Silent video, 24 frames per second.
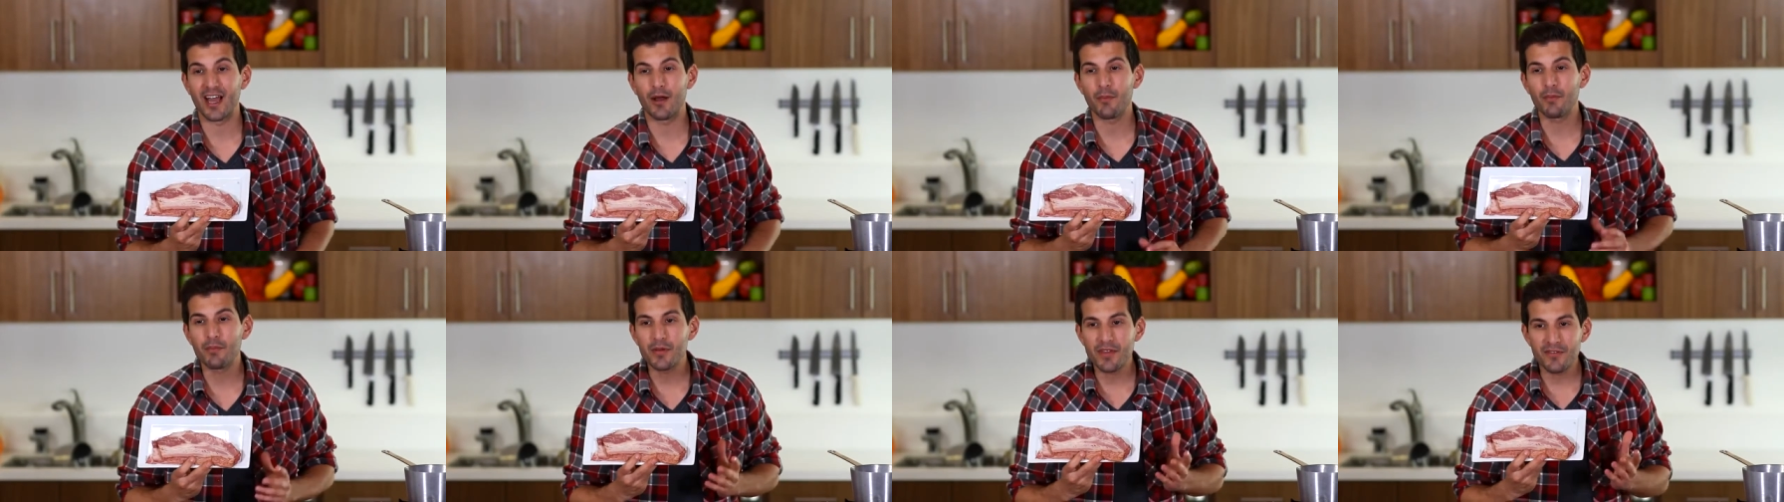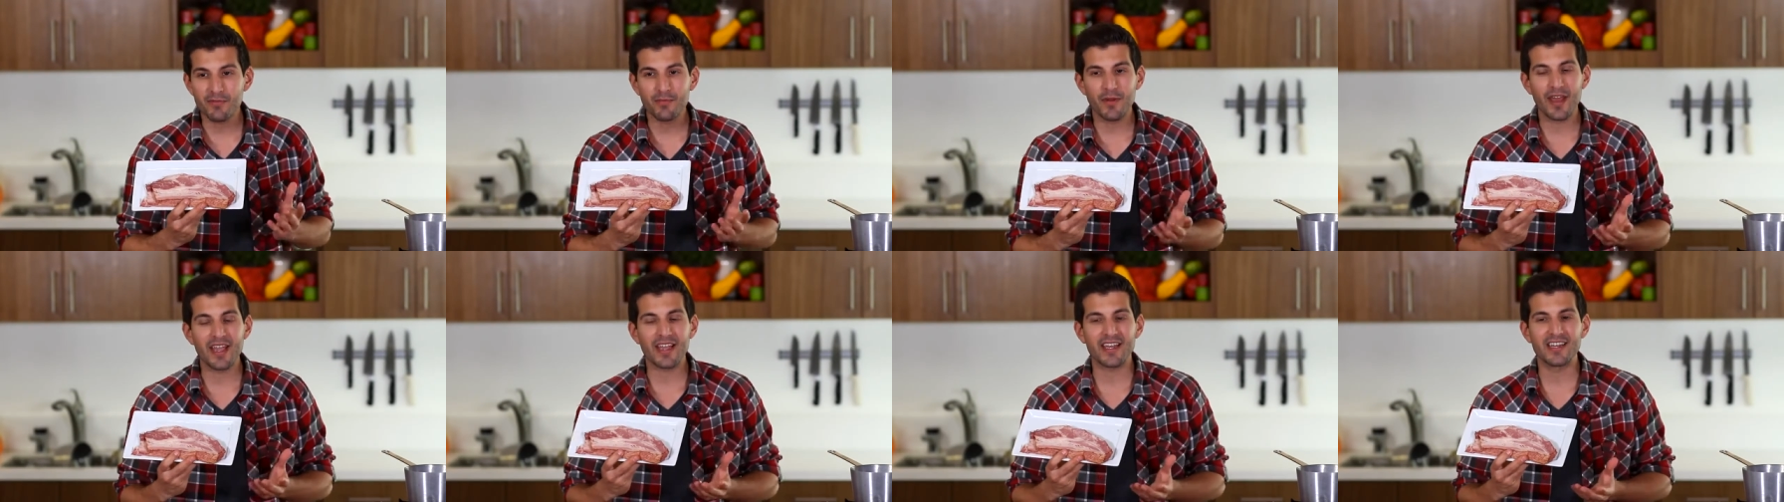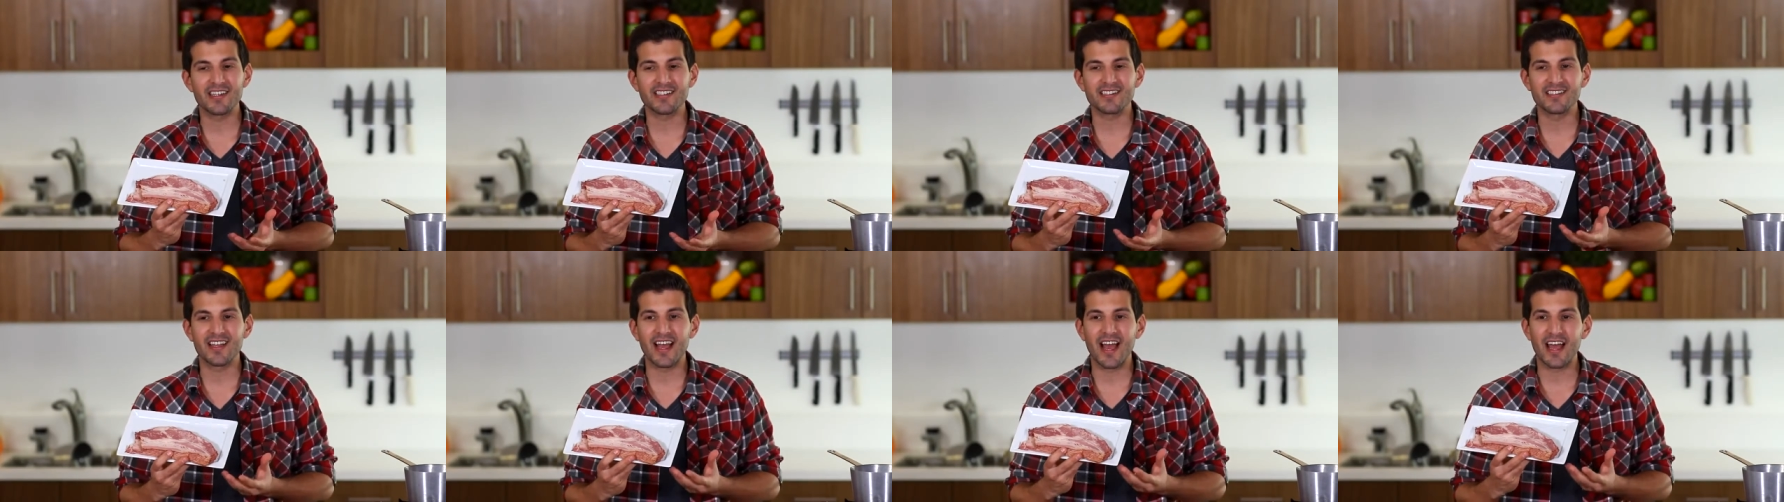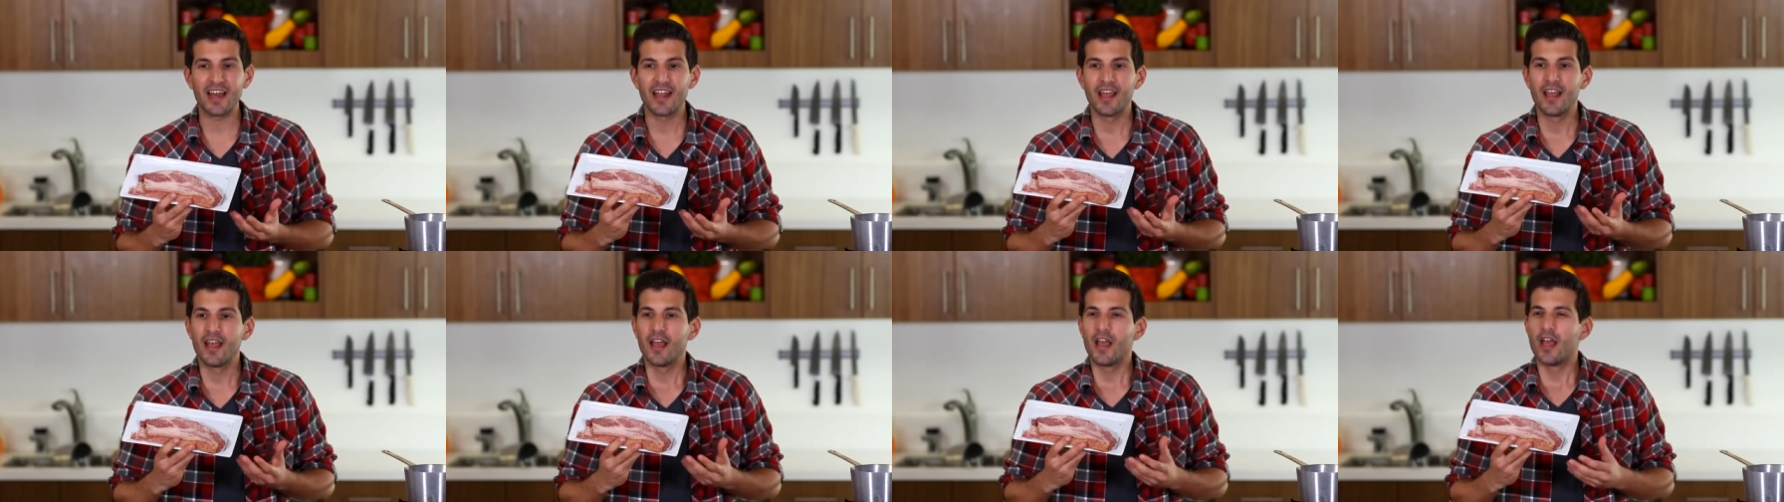Now beef bacon is
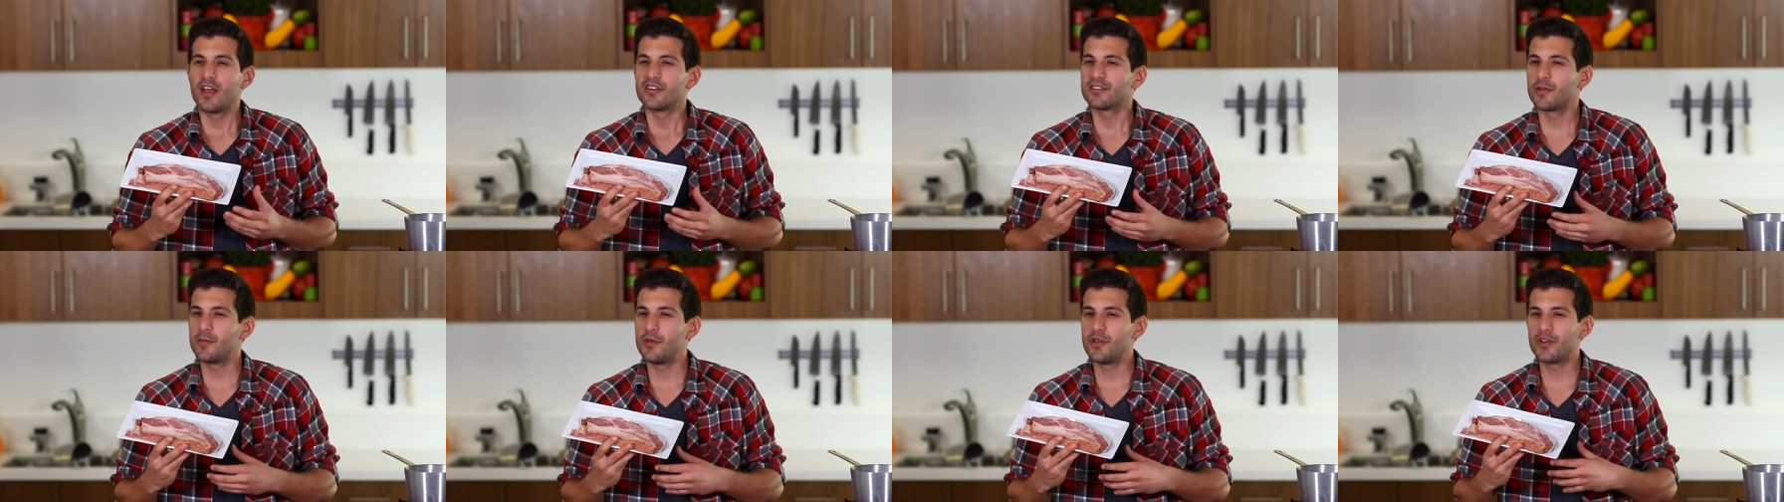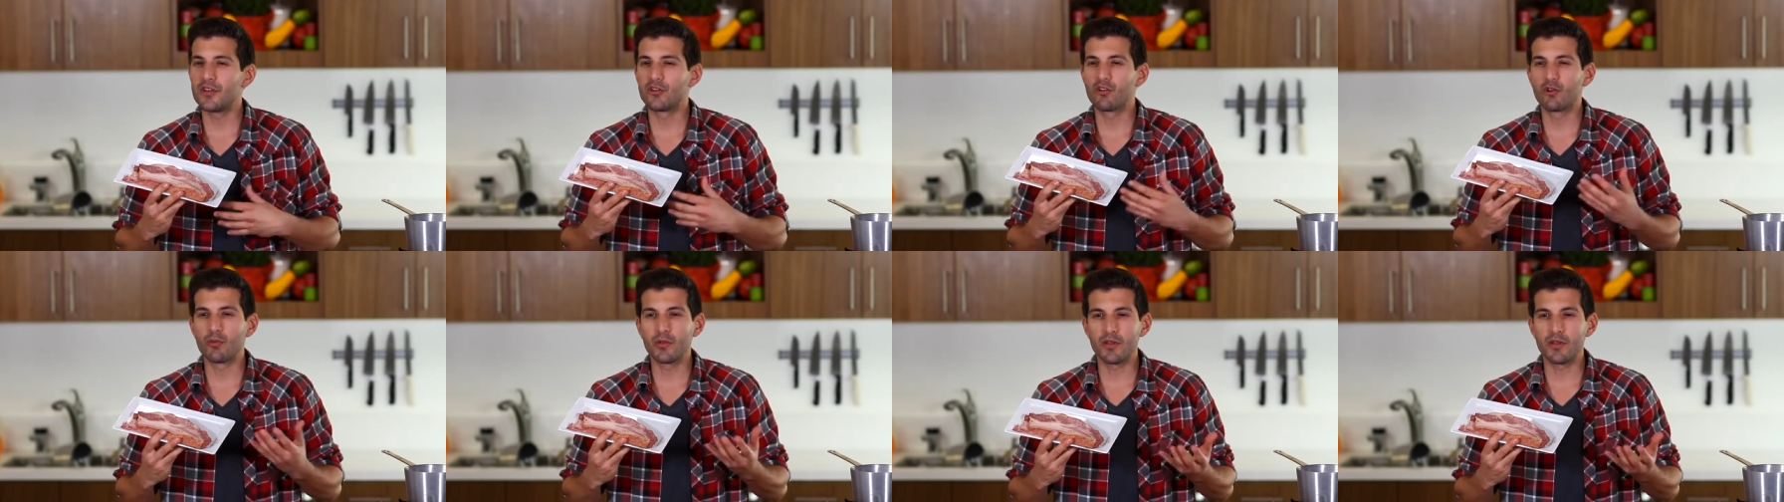not something you can